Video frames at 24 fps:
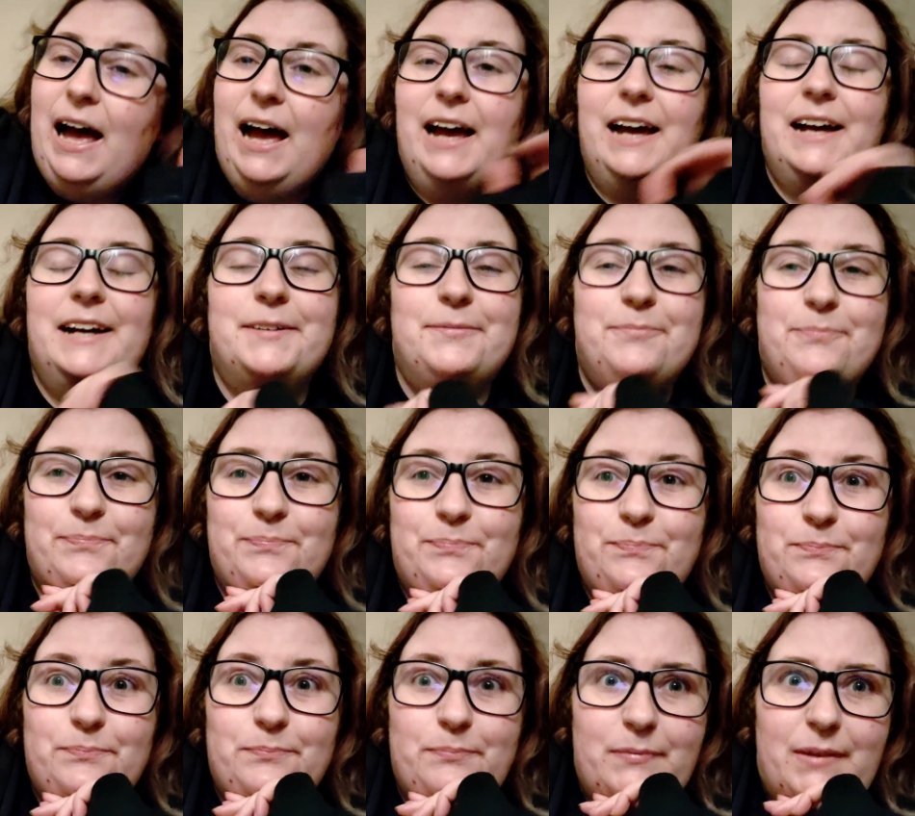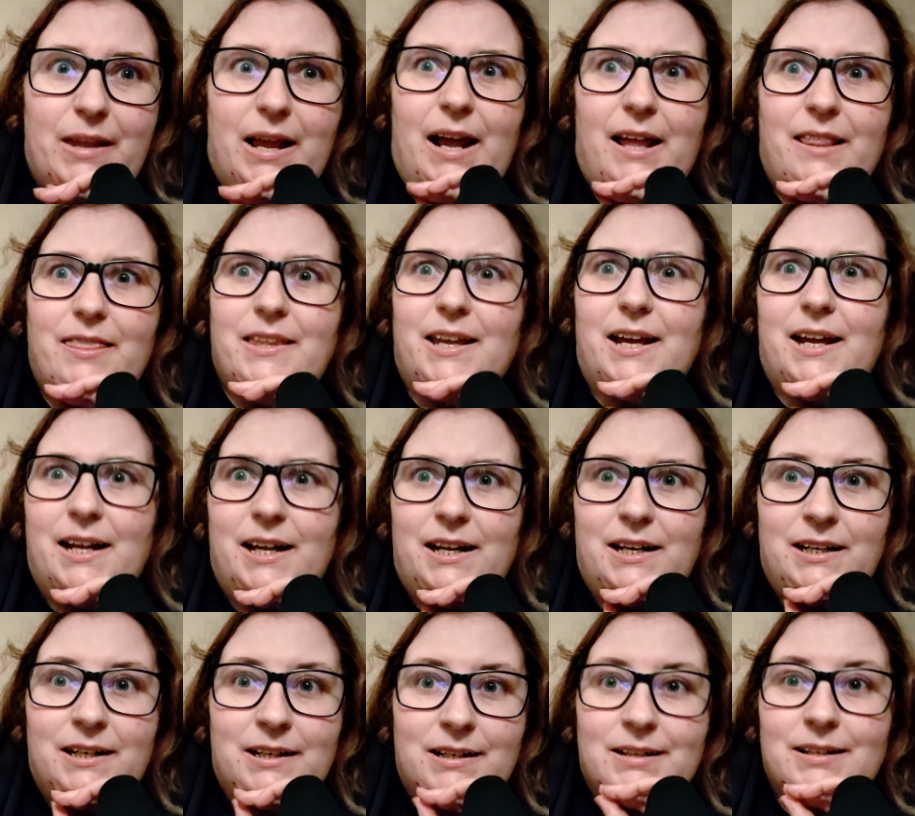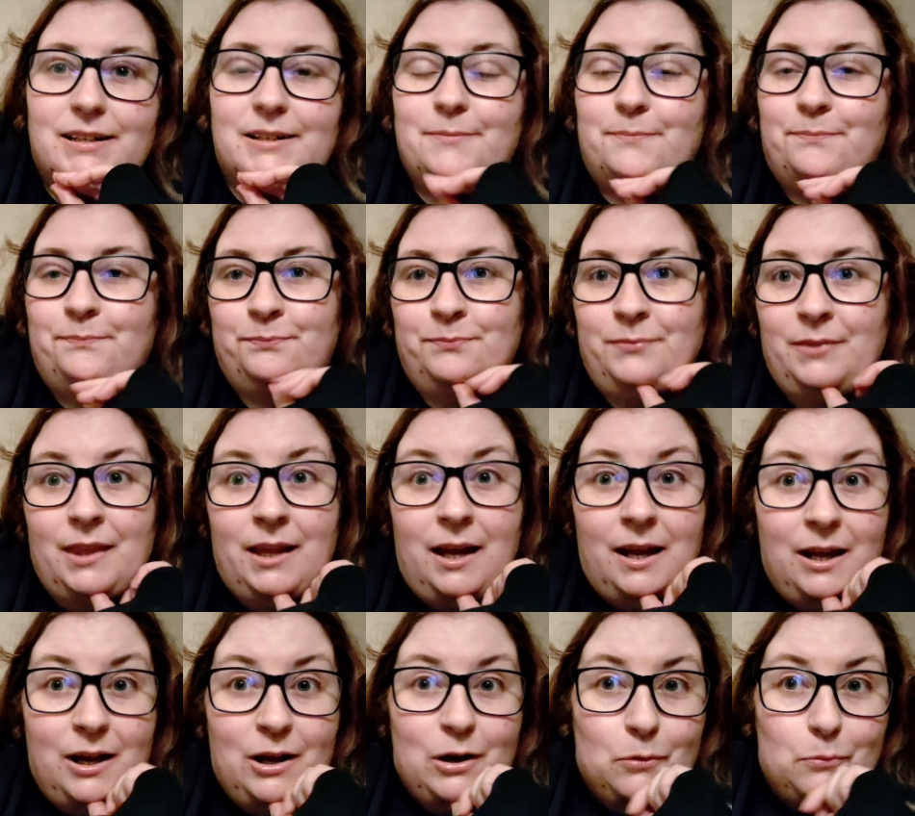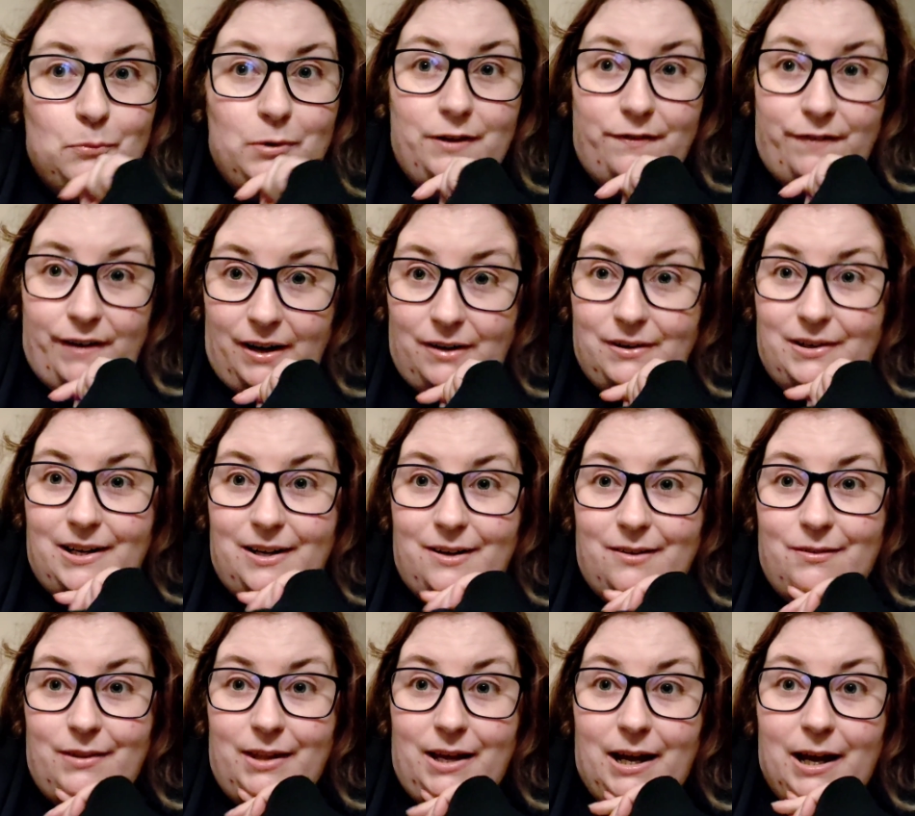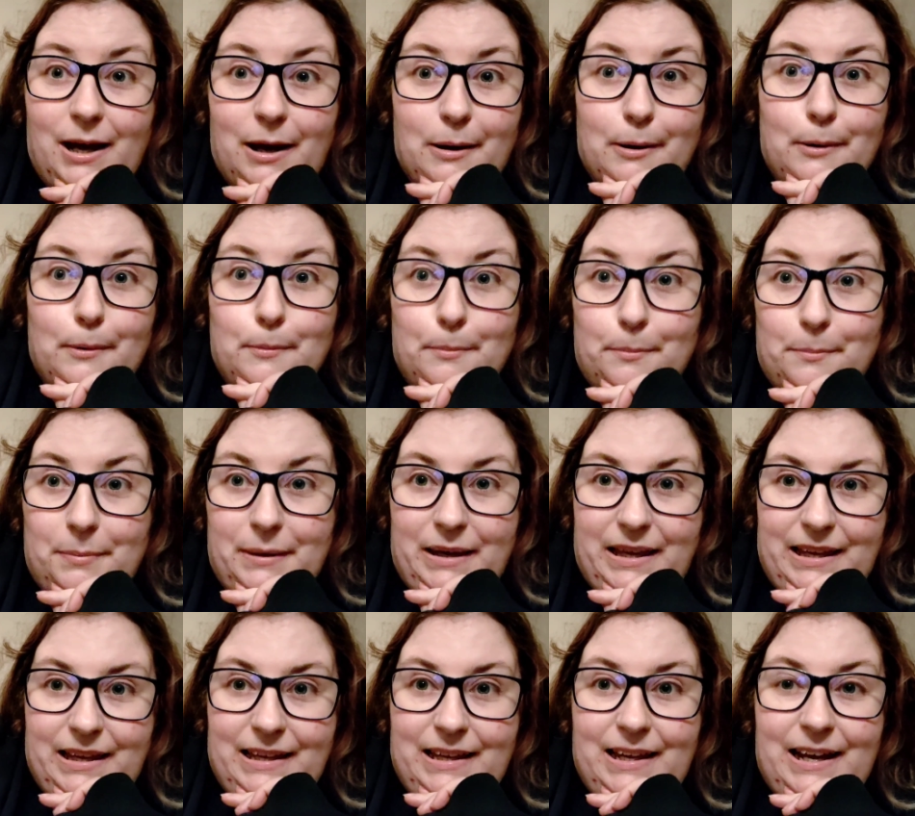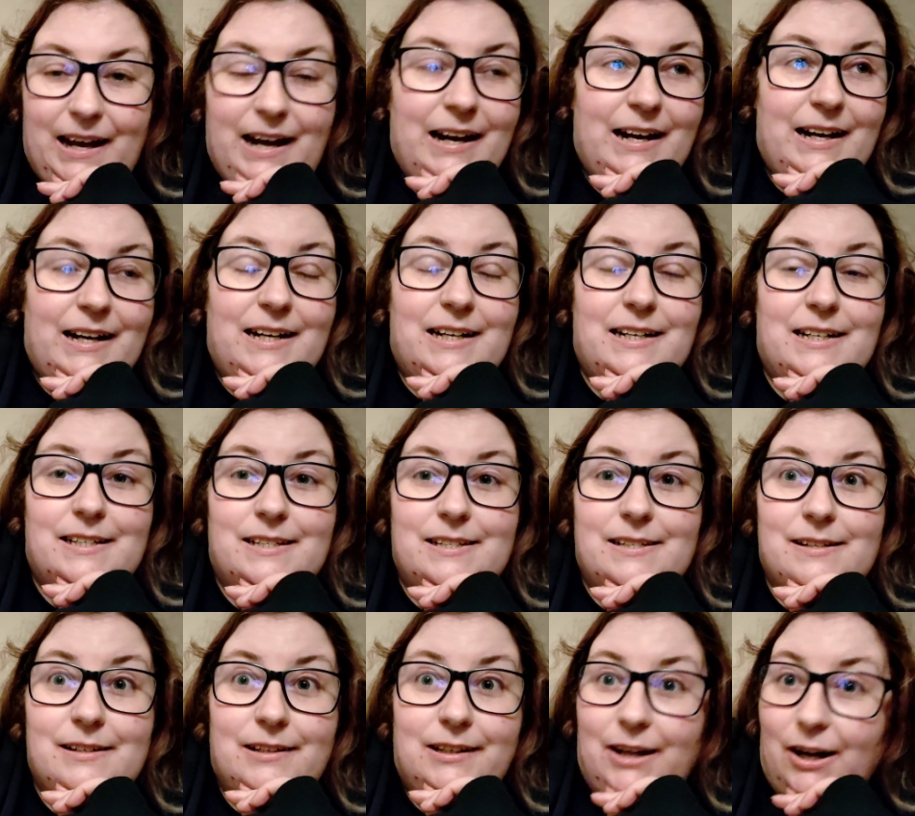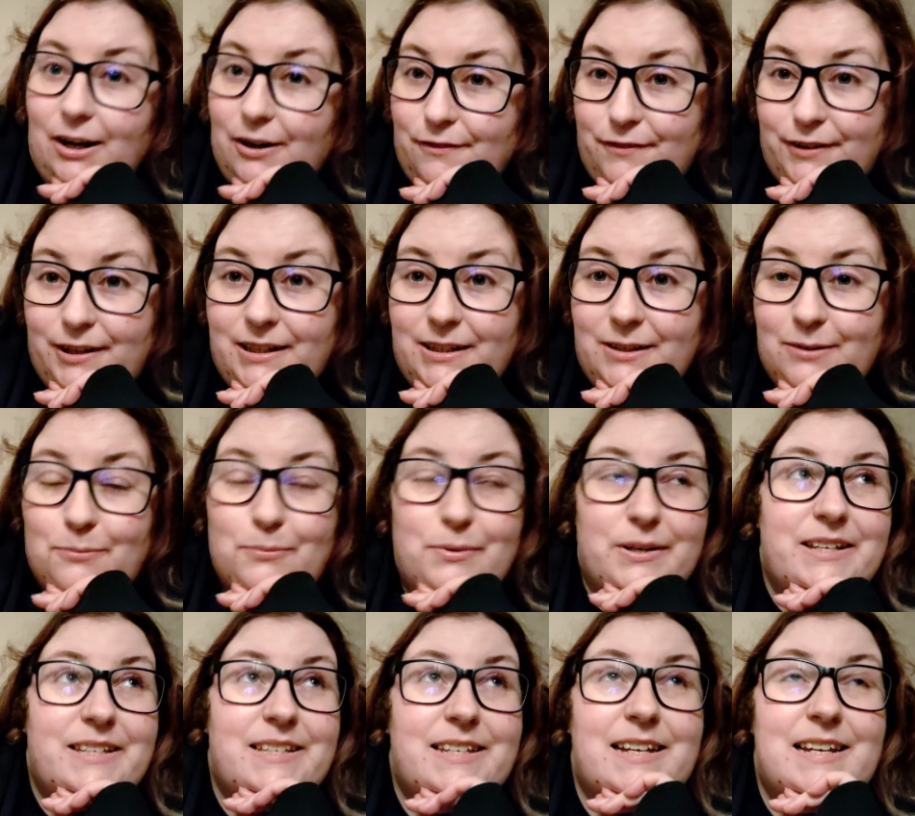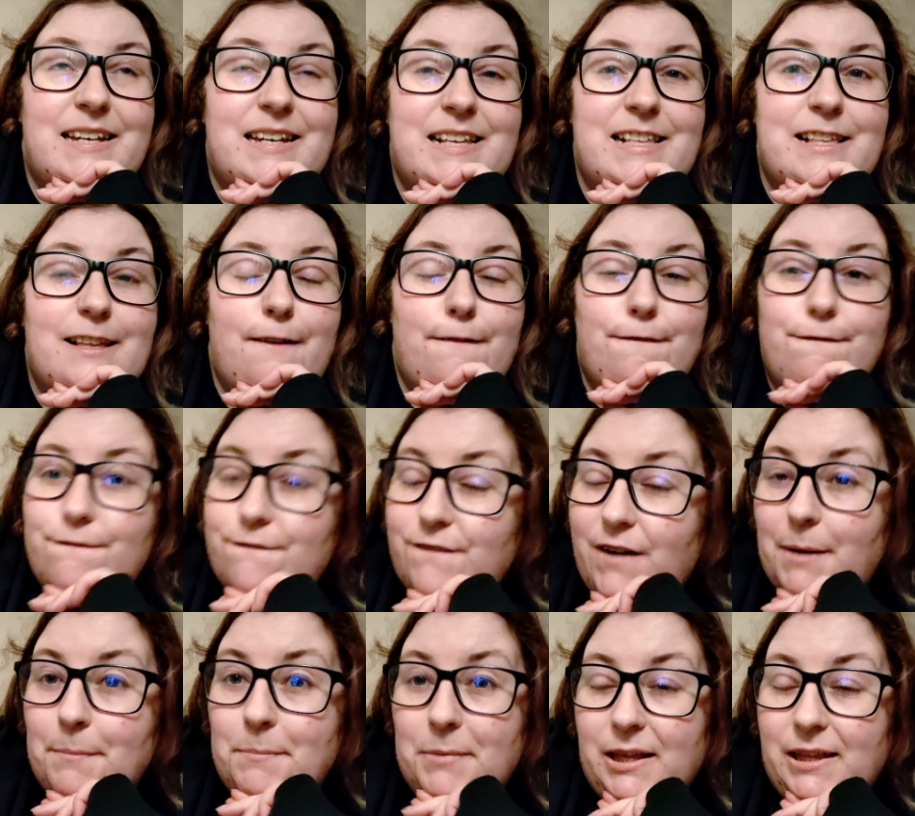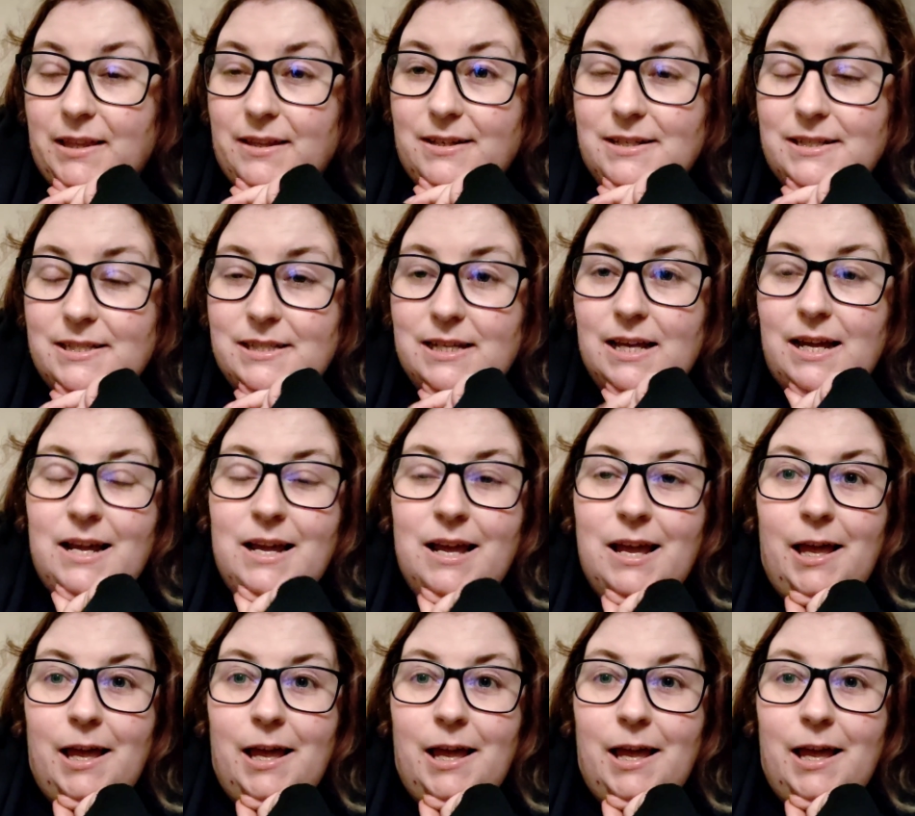And then we found out that B has COVID, which is fabulous